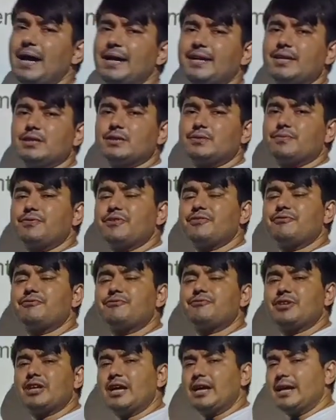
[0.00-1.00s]
minus
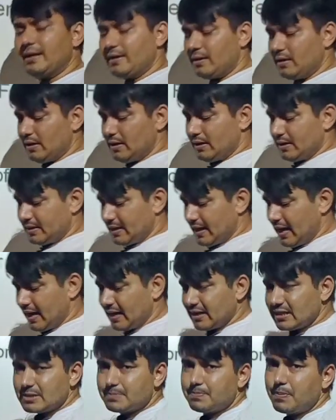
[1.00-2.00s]
15.
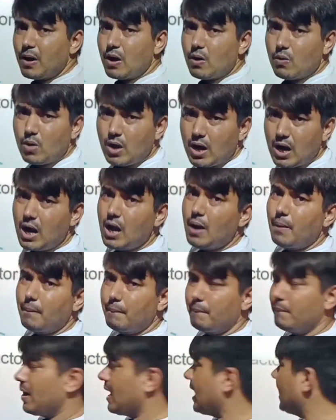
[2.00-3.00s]
10 is power